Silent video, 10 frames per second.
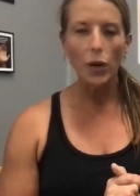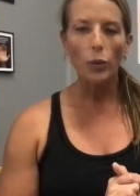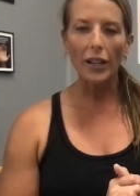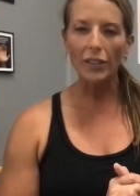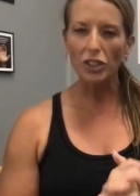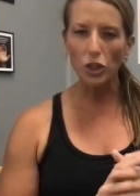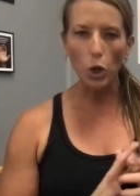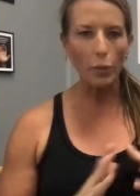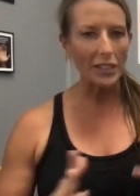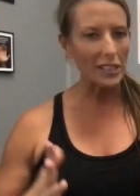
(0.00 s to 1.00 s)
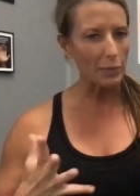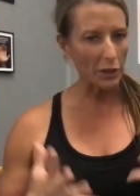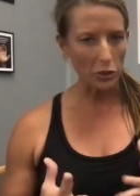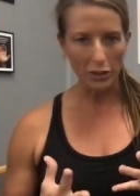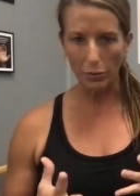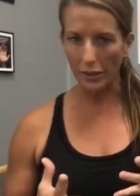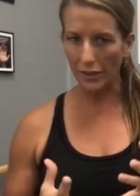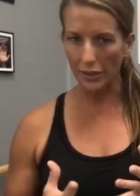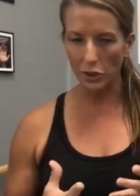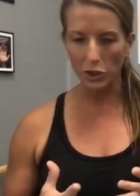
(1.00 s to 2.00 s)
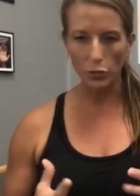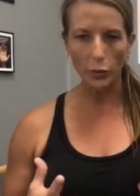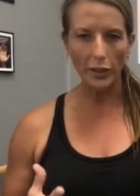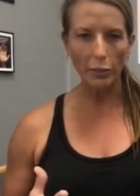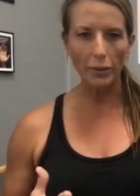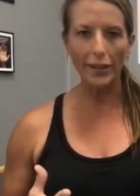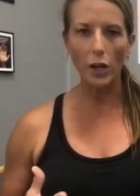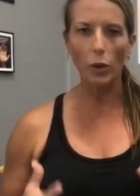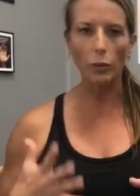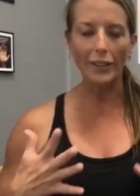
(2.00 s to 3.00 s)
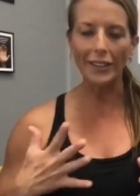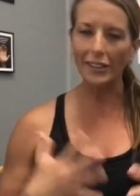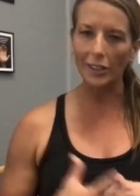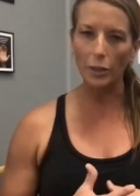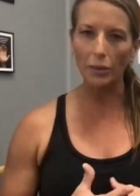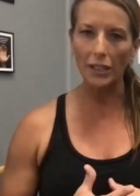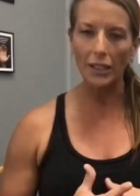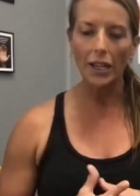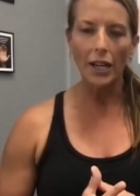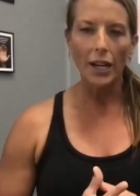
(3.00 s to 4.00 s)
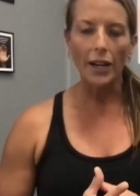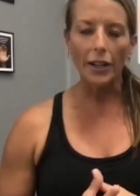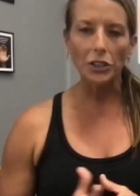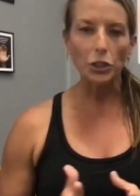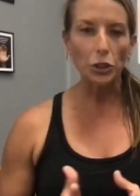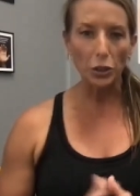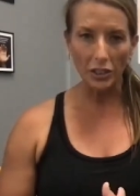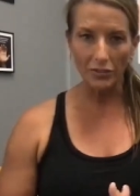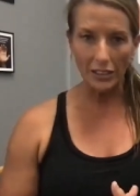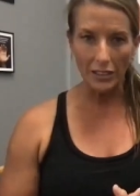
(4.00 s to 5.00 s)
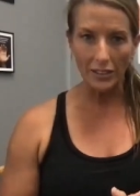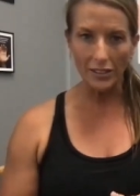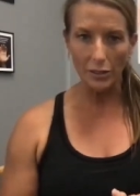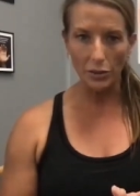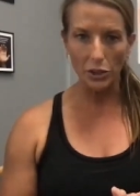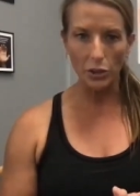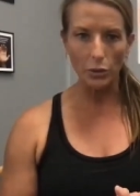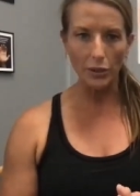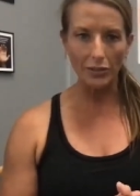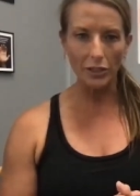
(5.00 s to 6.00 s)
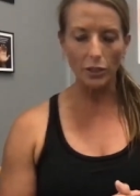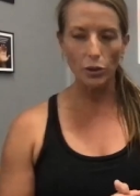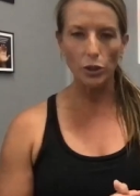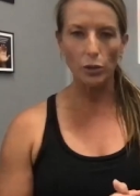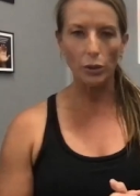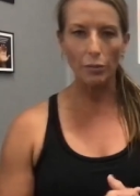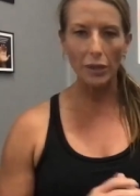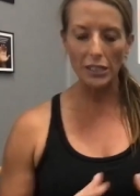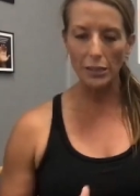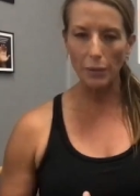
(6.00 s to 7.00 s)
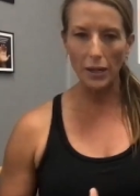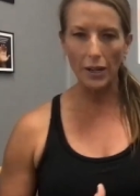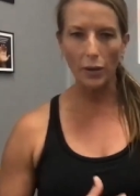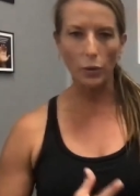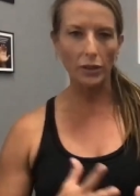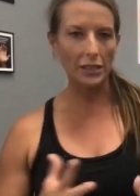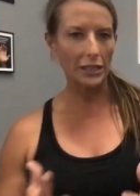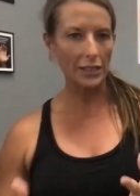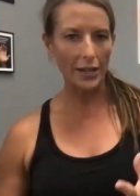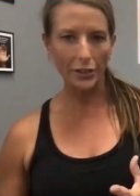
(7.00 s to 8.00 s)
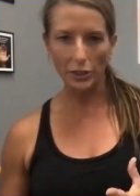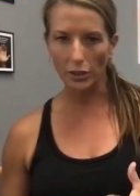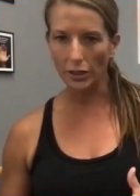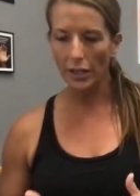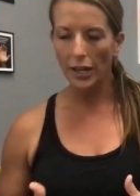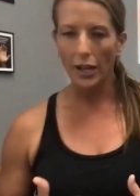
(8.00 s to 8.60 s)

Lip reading: We have so many specialty products that just really bring home red light therapy to your convenience so that you don't have to go to a med spa or see a doctor